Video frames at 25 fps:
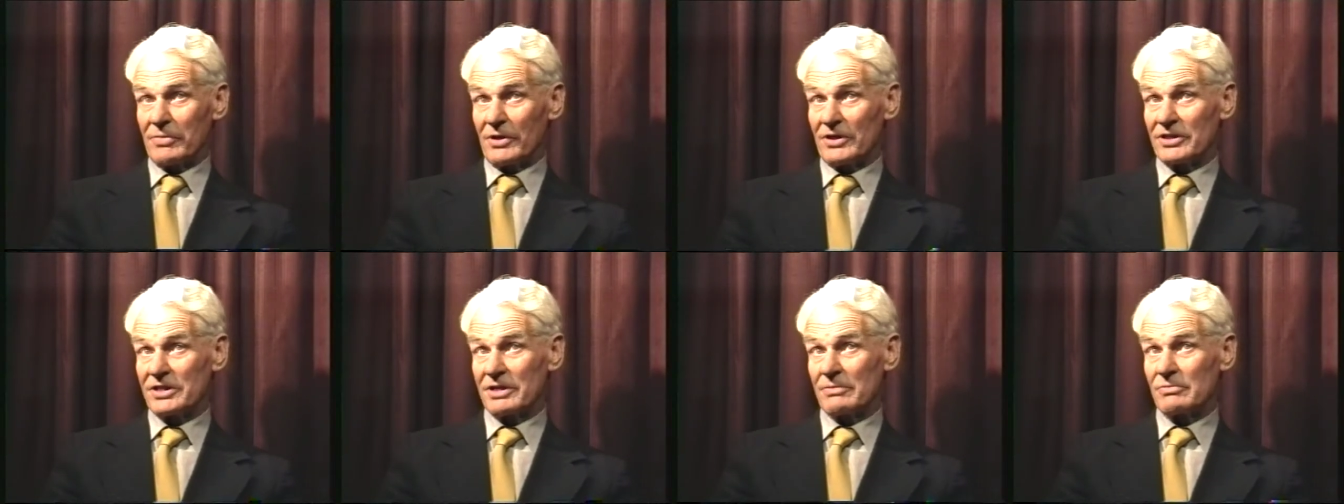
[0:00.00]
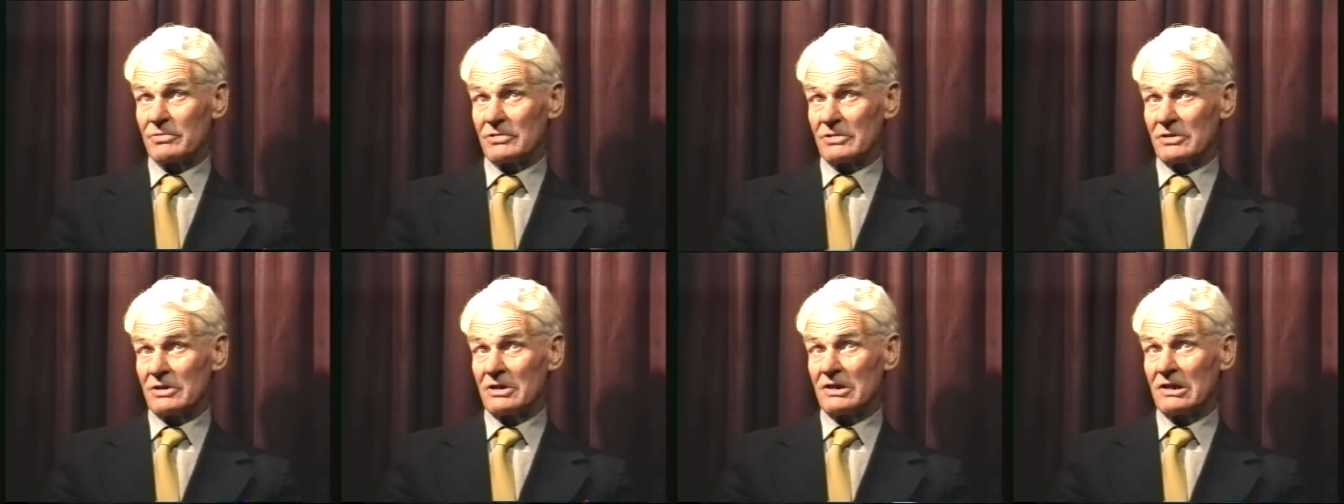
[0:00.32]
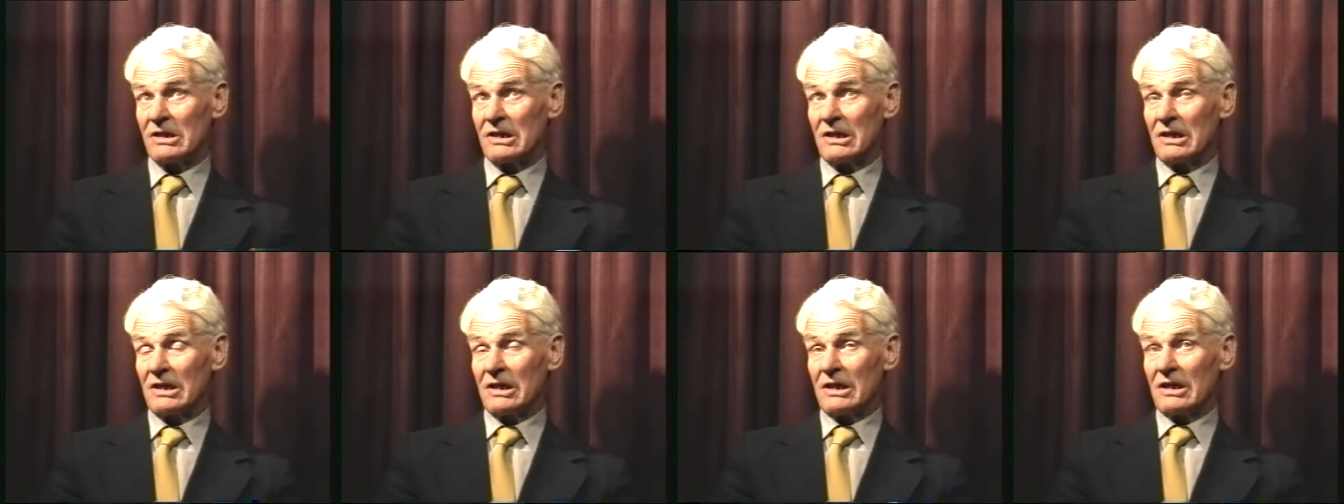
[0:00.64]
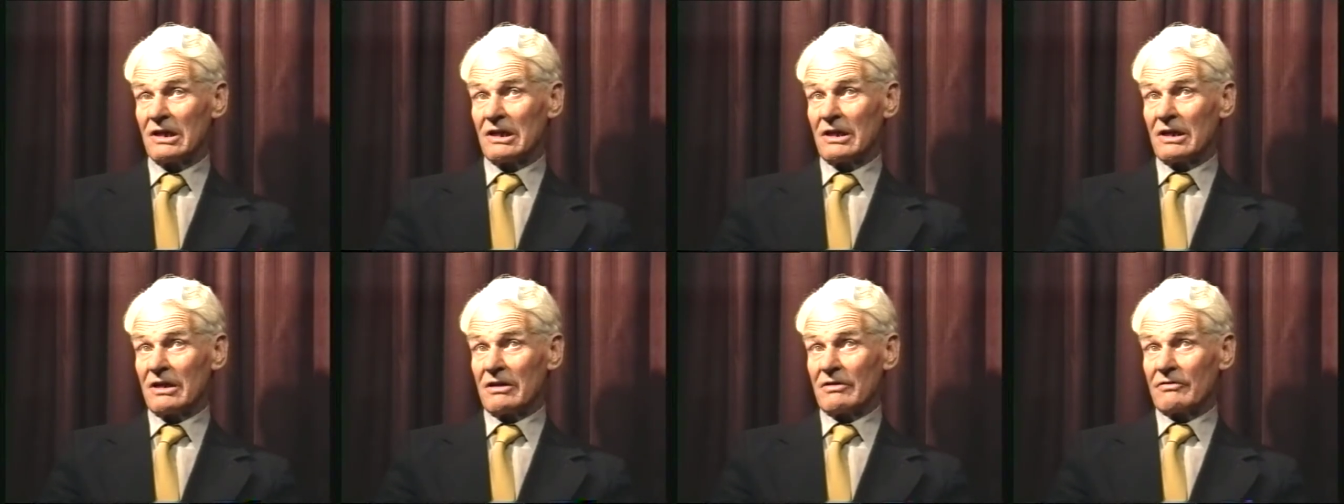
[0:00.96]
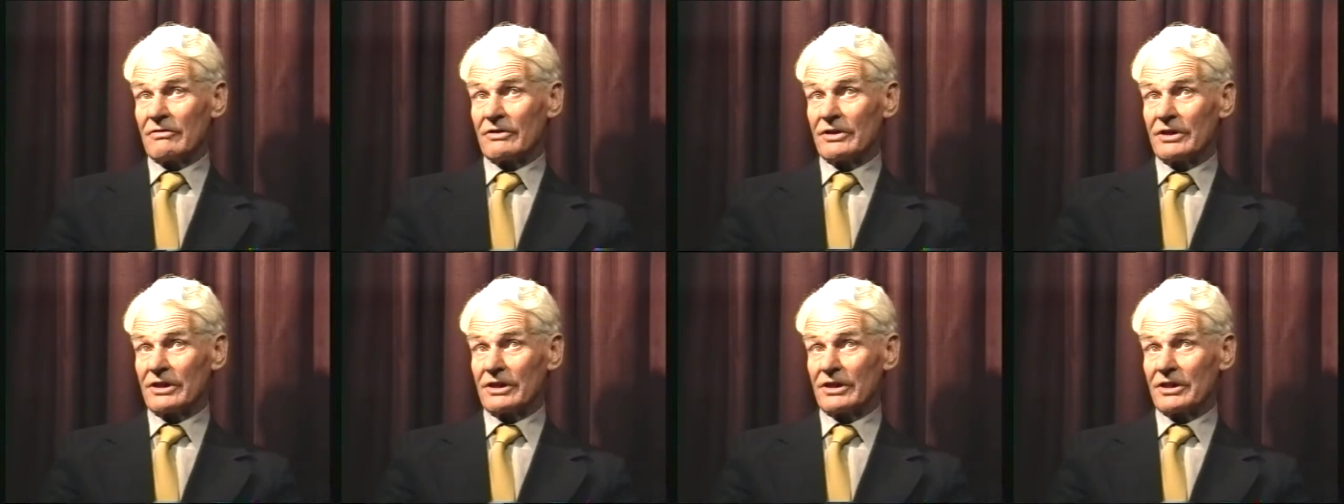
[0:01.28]
possible
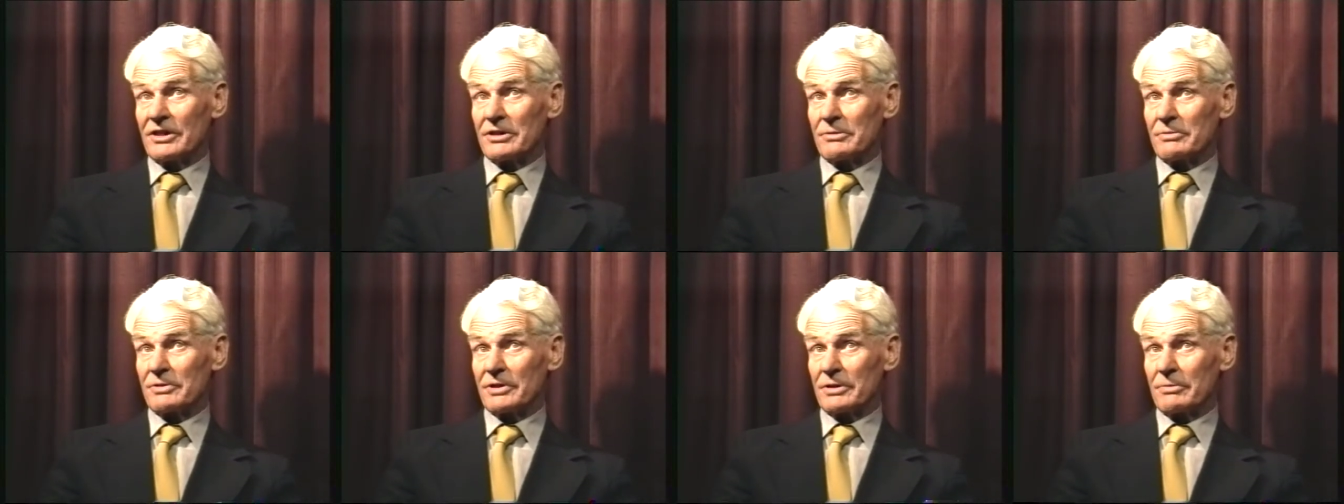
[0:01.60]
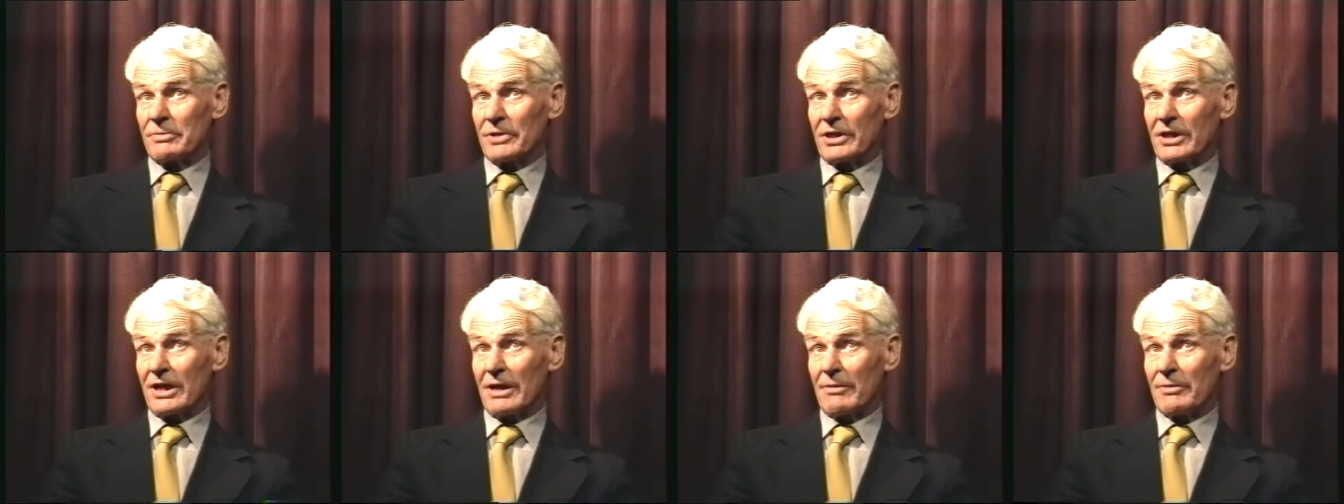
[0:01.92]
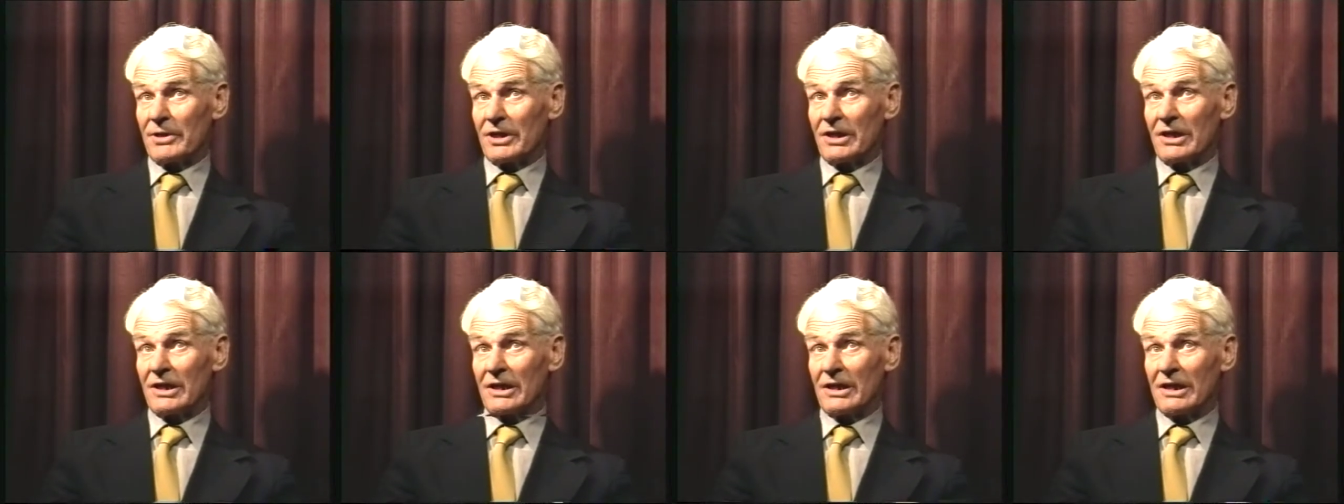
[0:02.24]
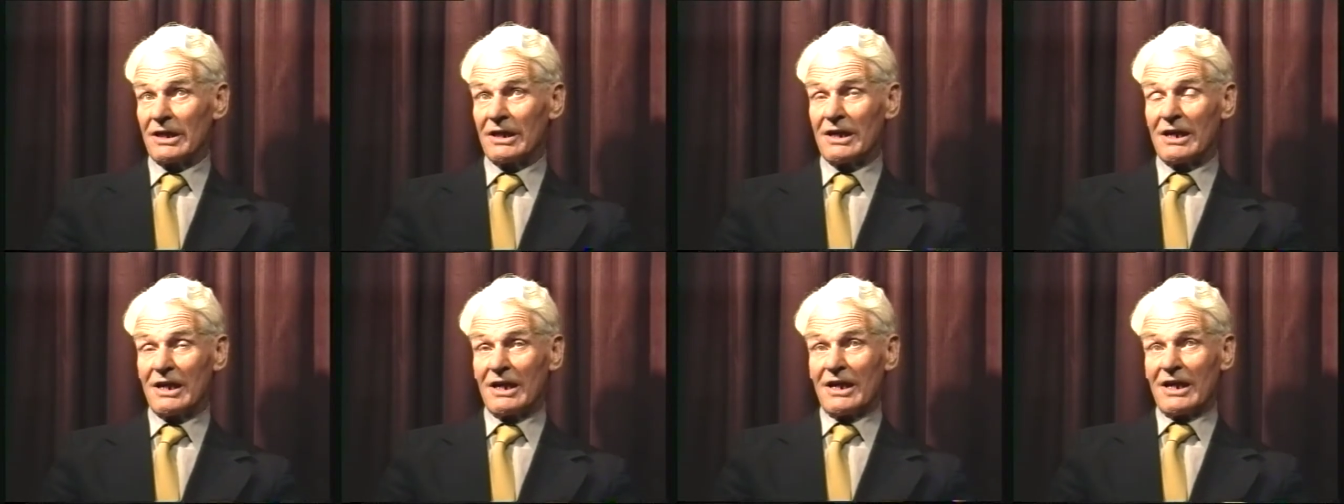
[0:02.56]
for an Englishman to be coming here.